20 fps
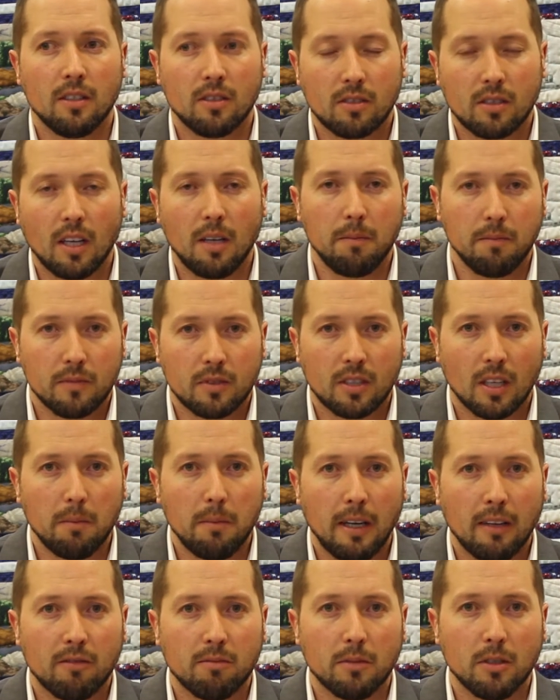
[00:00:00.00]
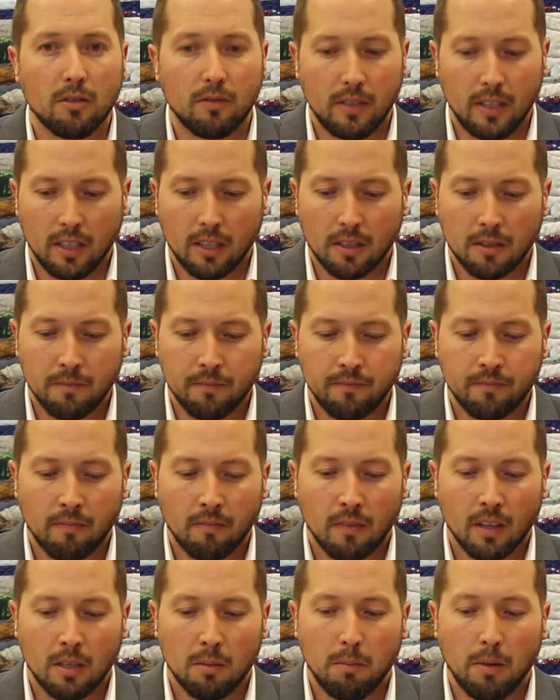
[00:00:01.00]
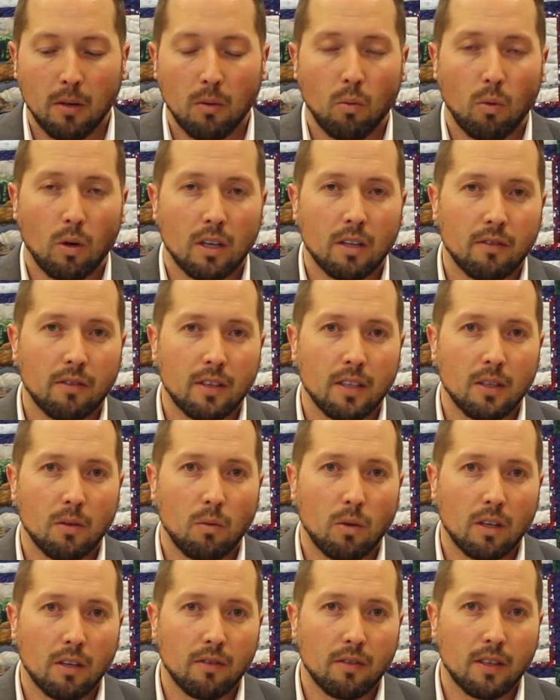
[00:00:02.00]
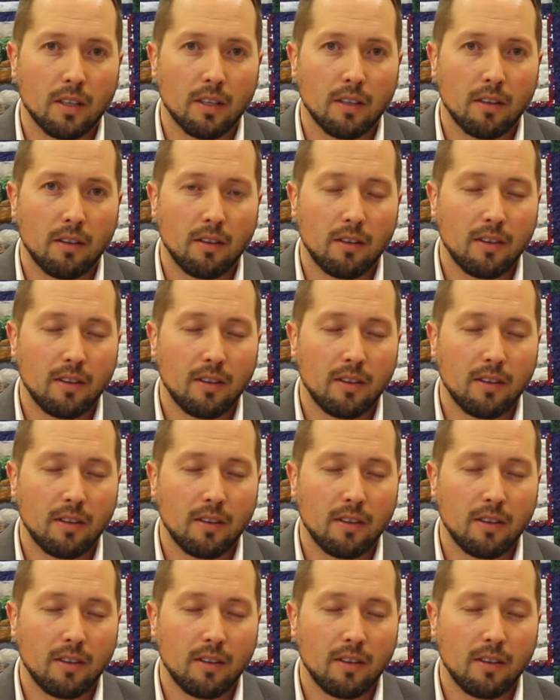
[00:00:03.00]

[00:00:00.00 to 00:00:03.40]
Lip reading: Some have moved here, but one of the